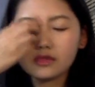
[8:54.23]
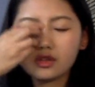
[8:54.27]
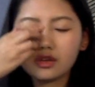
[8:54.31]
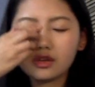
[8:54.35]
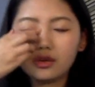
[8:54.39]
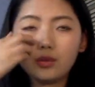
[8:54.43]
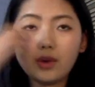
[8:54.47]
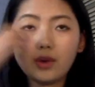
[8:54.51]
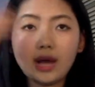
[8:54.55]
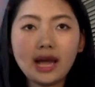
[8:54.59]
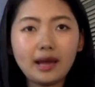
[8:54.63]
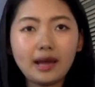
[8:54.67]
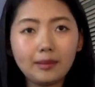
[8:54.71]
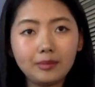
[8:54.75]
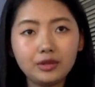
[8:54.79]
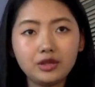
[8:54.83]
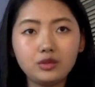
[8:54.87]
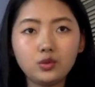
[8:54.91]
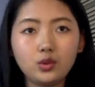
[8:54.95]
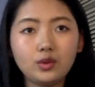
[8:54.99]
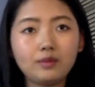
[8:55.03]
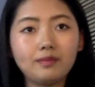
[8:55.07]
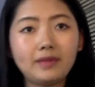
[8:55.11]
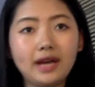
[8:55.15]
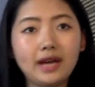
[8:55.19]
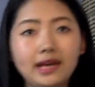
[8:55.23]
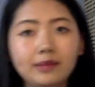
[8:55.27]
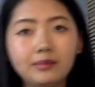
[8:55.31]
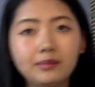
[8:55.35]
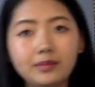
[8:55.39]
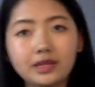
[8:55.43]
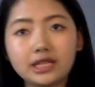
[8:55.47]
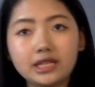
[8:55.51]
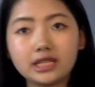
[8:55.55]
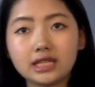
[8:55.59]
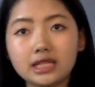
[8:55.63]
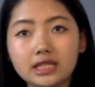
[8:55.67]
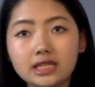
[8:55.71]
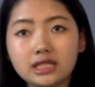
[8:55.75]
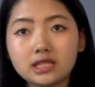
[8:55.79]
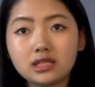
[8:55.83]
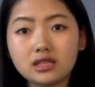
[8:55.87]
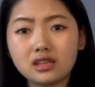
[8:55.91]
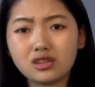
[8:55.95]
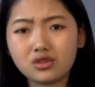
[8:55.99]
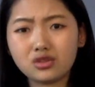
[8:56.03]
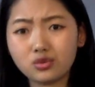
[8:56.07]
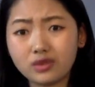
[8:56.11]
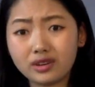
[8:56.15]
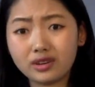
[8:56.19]
What happened with mine, because
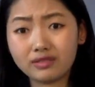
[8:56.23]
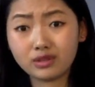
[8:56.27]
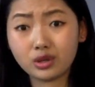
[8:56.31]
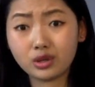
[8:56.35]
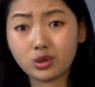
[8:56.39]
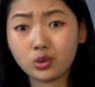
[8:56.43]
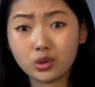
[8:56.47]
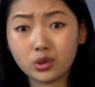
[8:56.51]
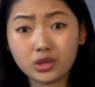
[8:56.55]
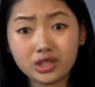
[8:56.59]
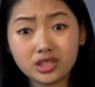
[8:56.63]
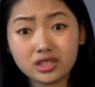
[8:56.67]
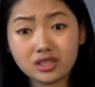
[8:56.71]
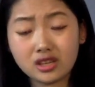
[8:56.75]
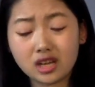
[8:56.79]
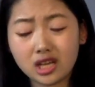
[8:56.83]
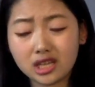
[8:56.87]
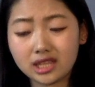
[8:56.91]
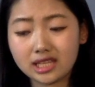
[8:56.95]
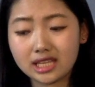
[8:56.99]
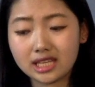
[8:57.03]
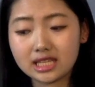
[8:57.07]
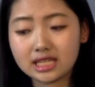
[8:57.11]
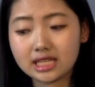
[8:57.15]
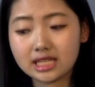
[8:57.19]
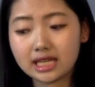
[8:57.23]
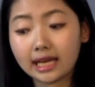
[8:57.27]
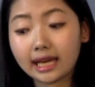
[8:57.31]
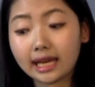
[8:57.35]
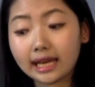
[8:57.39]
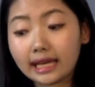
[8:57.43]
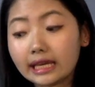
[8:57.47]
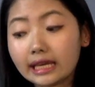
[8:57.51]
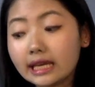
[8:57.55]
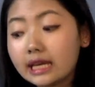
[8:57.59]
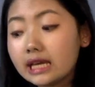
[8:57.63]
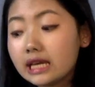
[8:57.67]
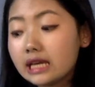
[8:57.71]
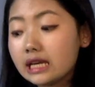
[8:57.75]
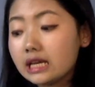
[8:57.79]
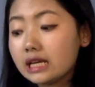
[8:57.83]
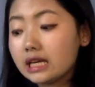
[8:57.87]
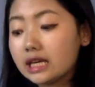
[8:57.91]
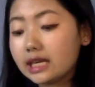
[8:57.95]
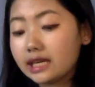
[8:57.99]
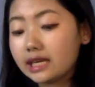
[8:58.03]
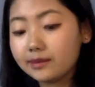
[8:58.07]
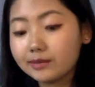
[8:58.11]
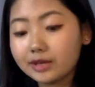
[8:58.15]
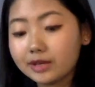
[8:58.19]
the three of the corners got dented, I
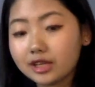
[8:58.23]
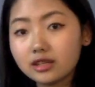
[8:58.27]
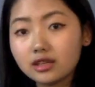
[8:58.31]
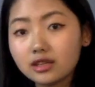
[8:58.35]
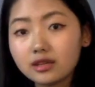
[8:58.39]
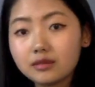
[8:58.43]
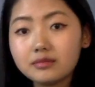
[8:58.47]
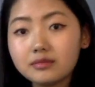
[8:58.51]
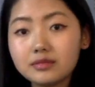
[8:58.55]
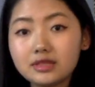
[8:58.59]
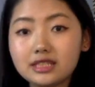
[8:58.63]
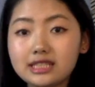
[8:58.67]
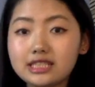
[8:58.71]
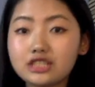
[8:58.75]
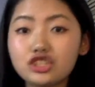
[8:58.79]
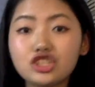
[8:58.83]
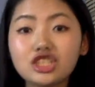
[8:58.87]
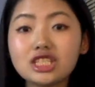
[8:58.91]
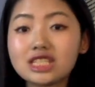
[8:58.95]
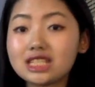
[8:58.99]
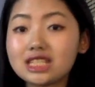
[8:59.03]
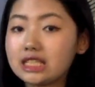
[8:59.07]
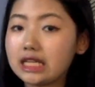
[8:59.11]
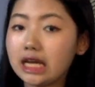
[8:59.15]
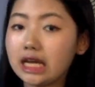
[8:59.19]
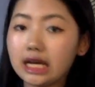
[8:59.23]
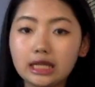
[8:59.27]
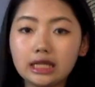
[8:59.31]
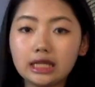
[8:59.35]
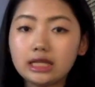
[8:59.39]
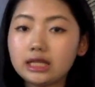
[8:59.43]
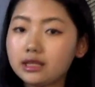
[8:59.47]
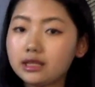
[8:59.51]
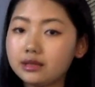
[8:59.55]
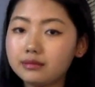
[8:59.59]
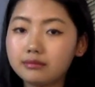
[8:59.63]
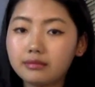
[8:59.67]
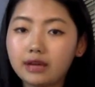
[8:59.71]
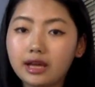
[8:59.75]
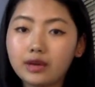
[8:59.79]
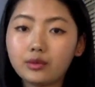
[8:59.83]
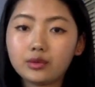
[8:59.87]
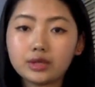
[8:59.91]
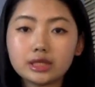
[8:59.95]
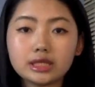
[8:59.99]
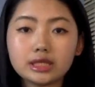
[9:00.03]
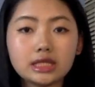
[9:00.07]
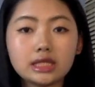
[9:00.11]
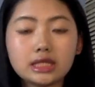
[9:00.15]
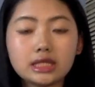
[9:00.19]
emailed them just telling them I
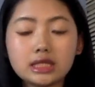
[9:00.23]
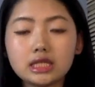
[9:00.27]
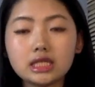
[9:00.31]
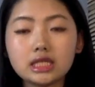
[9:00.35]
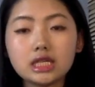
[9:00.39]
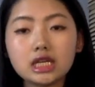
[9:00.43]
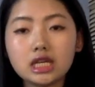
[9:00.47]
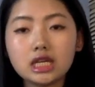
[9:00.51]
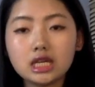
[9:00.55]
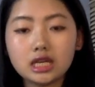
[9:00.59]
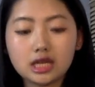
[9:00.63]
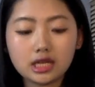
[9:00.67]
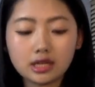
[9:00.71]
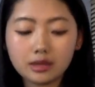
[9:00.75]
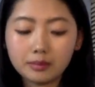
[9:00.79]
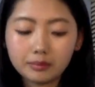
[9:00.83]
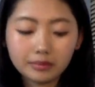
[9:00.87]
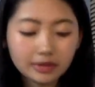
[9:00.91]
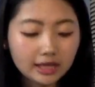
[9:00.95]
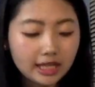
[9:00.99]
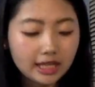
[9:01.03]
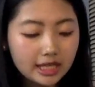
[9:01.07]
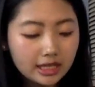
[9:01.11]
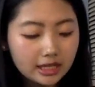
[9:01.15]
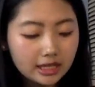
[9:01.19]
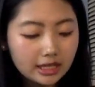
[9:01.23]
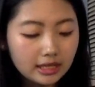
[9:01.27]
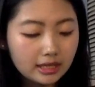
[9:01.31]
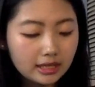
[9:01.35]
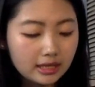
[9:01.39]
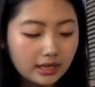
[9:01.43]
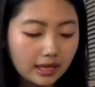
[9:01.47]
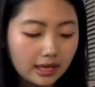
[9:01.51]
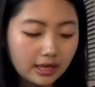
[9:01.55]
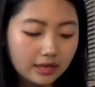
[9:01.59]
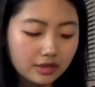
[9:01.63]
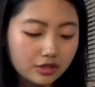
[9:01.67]
wasn't complaining. I